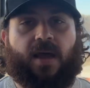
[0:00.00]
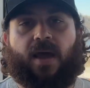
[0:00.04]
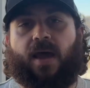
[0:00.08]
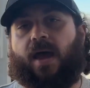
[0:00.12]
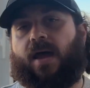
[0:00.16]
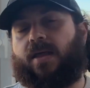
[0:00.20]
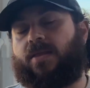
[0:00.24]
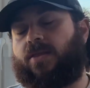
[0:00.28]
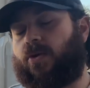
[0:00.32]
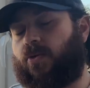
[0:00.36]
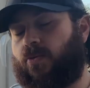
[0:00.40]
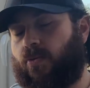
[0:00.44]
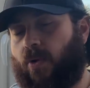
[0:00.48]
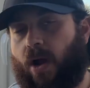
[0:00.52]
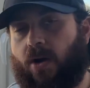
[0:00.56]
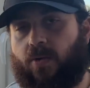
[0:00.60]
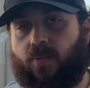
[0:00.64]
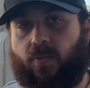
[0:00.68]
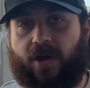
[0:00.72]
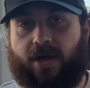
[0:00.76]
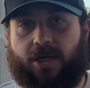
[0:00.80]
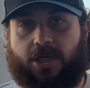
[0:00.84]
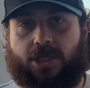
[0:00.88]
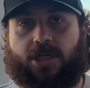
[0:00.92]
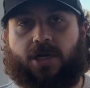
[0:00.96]
and their
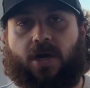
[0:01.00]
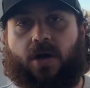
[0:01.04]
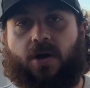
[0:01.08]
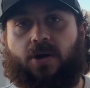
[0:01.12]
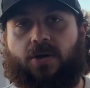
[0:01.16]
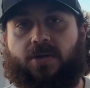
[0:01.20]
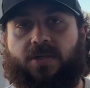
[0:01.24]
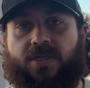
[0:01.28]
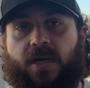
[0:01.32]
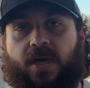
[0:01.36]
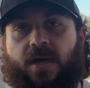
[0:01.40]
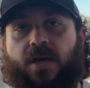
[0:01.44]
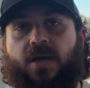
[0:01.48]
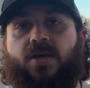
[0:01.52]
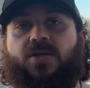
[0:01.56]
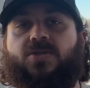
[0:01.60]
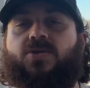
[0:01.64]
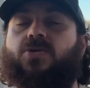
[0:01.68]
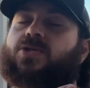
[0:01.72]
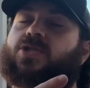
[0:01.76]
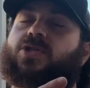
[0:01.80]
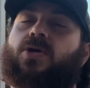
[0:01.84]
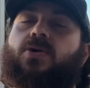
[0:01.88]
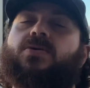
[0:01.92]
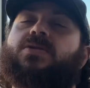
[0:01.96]
runway shows.
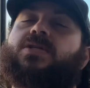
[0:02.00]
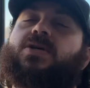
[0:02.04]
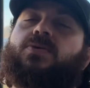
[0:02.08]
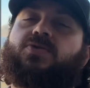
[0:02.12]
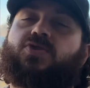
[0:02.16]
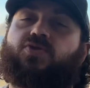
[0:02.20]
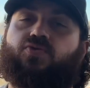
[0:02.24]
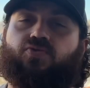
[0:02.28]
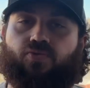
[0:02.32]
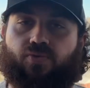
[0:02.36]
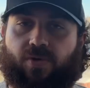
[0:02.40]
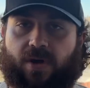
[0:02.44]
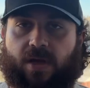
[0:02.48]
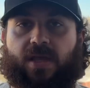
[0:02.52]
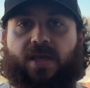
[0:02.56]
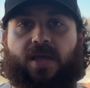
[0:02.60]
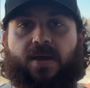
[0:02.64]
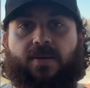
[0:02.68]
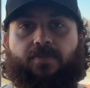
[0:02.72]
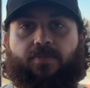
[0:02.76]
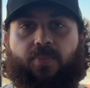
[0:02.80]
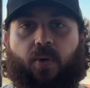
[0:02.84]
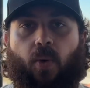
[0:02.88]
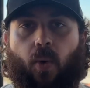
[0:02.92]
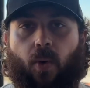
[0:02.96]
So certainty was really
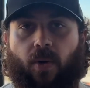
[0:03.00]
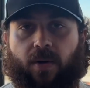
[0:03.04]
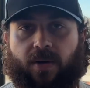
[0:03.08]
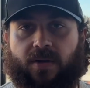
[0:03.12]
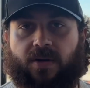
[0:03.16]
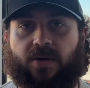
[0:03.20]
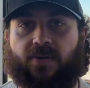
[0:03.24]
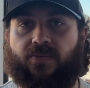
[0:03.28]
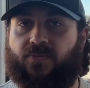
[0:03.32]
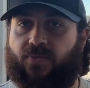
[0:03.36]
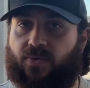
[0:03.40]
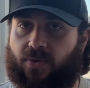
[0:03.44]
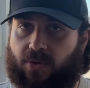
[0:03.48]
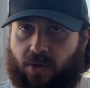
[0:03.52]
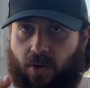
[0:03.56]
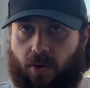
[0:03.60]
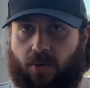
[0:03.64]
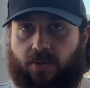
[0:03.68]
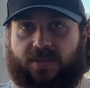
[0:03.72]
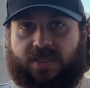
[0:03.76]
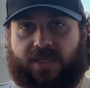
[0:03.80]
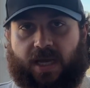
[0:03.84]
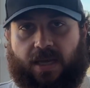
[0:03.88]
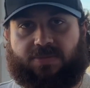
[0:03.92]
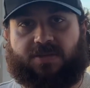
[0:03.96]
important for
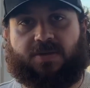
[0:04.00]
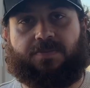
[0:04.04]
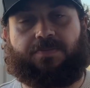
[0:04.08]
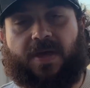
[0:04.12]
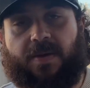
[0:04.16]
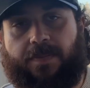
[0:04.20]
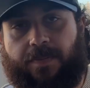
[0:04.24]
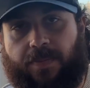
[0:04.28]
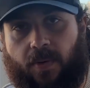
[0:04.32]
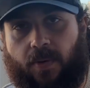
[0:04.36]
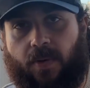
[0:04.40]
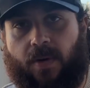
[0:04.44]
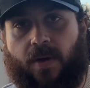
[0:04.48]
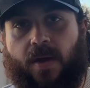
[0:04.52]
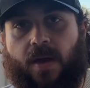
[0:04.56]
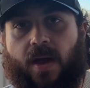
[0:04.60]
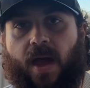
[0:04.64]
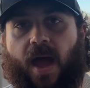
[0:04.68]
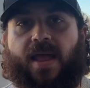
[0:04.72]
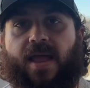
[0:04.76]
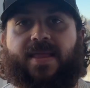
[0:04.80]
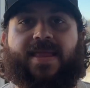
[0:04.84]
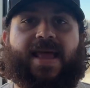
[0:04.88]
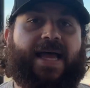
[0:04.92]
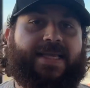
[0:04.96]
those types of people.
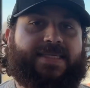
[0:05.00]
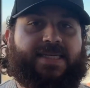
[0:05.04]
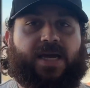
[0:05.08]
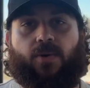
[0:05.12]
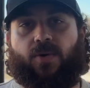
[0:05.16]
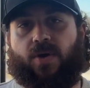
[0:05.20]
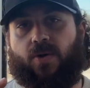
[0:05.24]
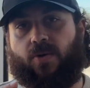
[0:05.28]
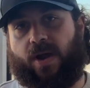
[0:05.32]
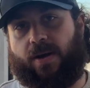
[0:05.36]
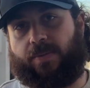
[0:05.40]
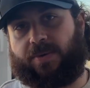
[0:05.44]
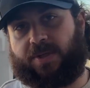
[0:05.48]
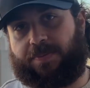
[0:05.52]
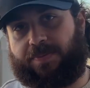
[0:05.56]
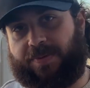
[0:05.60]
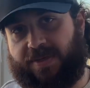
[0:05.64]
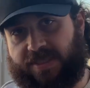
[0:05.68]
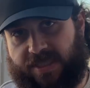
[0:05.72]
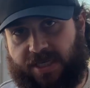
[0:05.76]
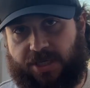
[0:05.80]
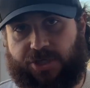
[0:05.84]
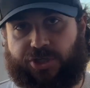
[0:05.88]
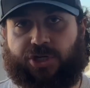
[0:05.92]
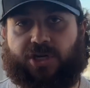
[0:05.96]
And that's how we were able to
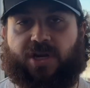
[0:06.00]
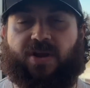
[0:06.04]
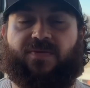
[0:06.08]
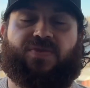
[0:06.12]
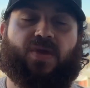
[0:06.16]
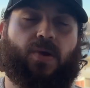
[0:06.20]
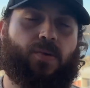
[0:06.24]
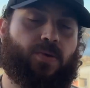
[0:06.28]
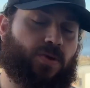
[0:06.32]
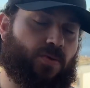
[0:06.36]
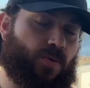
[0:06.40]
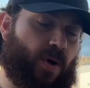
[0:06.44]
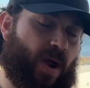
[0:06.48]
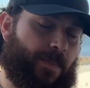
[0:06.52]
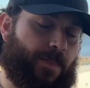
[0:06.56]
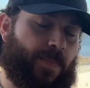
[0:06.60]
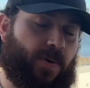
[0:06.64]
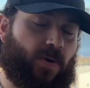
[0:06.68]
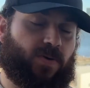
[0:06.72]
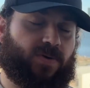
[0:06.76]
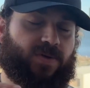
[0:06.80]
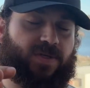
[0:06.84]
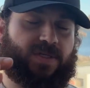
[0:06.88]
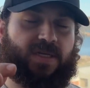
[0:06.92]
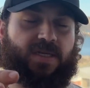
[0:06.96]
position it if they were the right
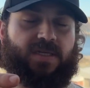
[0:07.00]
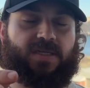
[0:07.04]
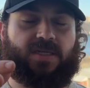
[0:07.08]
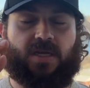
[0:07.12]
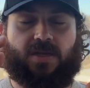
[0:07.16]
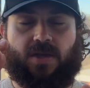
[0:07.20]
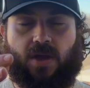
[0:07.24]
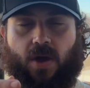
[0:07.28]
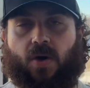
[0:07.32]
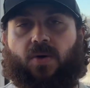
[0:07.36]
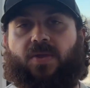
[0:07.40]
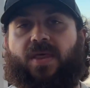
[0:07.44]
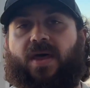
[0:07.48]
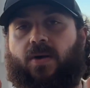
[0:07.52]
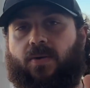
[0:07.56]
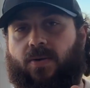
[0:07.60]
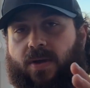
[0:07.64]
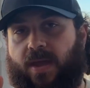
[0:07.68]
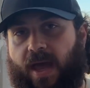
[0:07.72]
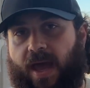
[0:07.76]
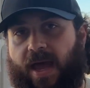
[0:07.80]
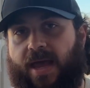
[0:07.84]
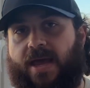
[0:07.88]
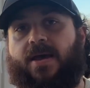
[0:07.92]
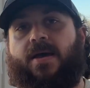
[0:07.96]
person to know that,
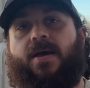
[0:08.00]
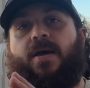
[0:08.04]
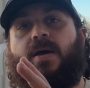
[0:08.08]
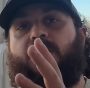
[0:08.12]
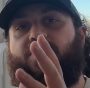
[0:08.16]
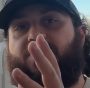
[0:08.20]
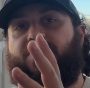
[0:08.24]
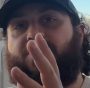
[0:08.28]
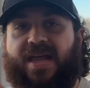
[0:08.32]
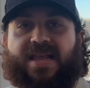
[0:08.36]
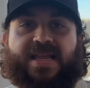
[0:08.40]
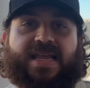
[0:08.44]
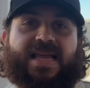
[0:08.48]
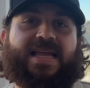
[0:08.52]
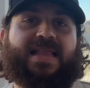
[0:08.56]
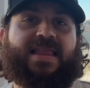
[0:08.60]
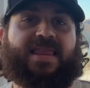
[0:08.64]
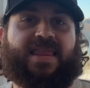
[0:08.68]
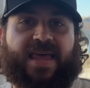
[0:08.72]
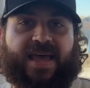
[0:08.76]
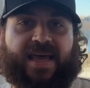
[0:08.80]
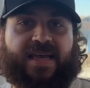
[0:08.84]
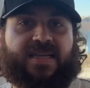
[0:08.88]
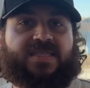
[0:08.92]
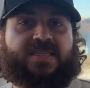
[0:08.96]
okay, they need
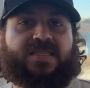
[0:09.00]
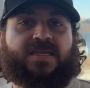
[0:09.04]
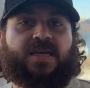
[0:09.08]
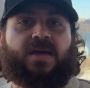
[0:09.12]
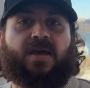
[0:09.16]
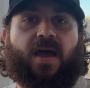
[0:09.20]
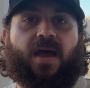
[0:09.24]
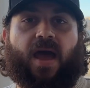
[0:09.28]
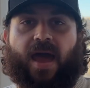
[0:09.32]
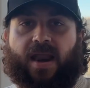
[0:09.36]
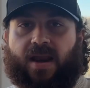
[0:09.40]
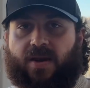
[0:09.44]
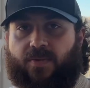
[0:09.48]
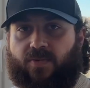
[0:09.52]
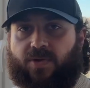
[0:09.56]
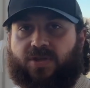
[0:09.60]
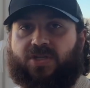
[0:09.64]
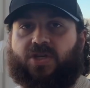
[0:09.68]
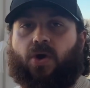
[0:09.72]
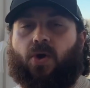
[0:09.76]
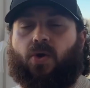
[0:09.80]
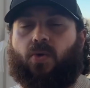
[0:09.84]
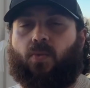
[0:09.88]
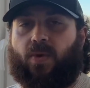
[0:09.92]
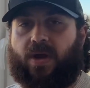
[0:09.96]
this, and in
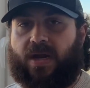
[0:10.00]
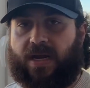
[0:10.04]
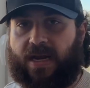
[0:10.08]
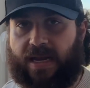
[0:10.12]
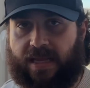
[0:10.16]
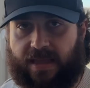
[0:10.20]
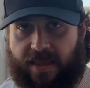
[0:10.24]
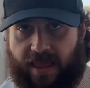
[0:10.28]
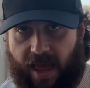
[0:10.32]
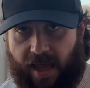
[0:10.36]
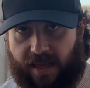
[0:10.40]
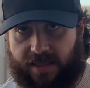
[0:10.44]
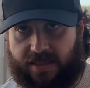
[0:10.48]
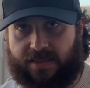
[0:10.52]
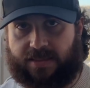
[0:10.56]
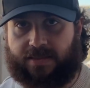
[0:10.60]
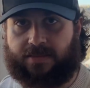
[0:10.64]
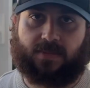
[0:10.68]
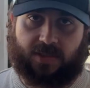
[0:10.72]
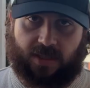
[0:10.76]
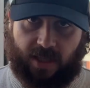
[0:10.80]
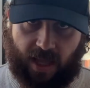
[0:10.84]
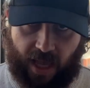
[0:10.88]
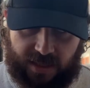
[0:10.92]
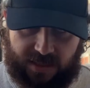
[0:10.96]
return, we need this.
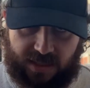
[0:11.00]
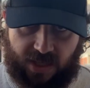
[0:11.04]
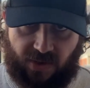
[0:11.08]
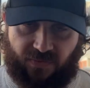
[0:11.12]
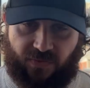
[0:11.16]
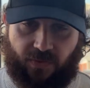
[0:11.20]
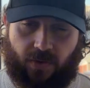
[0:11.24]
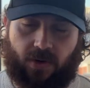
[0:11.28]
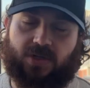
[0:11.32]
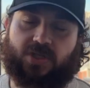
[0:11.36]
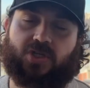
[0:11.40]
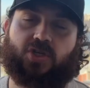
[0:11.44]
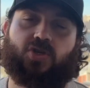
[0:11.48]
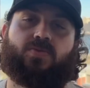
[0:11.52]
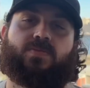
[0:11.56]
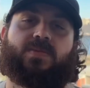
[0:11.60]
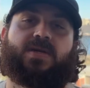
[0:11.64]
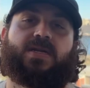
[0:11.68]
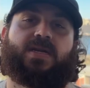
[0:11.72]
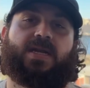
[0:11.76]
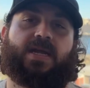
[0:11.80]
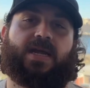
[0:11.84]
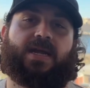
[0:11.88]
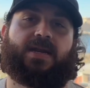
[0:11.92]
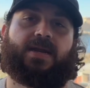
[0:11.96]
So that's the first
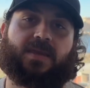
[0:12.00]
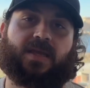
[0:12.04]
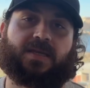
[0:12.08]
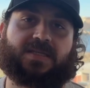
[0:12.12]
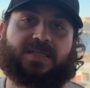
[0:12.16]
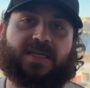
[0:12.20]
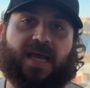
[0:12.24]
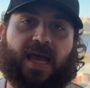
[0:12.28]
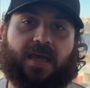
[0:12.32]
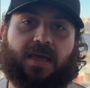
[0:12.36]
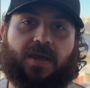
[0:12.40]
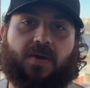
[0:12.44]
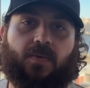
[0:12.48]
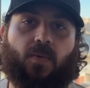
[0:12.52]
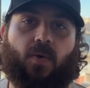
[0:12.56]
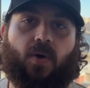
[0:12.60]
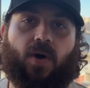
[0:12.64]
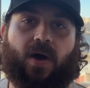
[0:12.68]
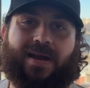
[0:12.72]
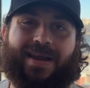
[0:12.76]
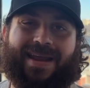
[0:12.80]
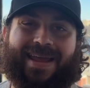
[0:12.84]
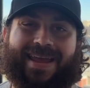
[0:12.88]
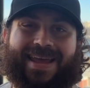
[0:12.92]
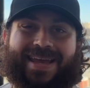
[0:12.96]
human need. The second
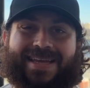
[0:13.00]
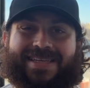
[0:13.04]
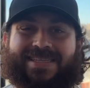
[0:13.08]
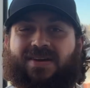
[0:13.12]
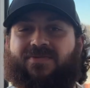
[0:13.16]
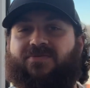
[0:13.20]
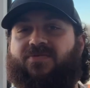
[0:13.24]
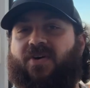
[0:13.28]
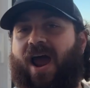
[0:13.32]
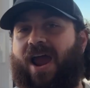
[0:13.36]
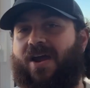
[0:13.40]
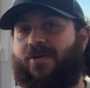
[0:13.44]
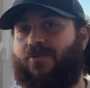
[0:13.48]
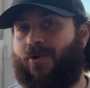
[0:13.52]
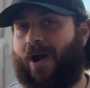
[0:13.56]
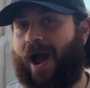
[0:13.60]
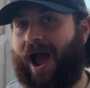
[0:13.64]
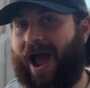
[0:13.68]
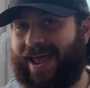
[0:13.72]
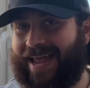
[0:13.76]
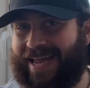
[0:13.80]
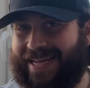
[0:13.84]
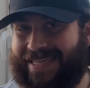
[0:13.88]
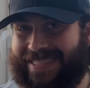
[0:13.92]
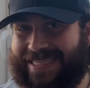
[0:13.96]
one is
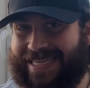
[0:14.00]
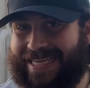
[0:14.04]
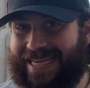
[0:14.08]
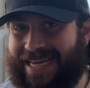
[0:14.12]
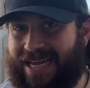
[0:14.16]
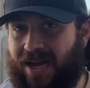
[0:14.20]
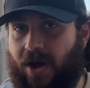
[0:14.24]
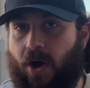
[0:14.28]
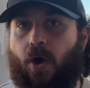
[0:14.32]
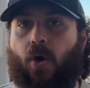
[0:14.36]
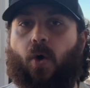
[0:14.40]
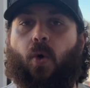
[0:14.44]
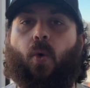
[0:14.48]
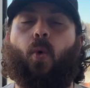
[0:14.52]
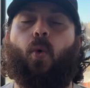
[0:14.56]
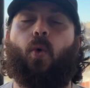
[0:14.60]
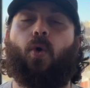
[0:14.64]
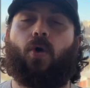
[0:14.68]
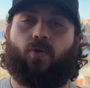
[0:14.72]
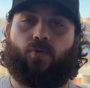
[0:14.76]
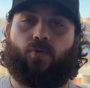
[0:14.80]
variety or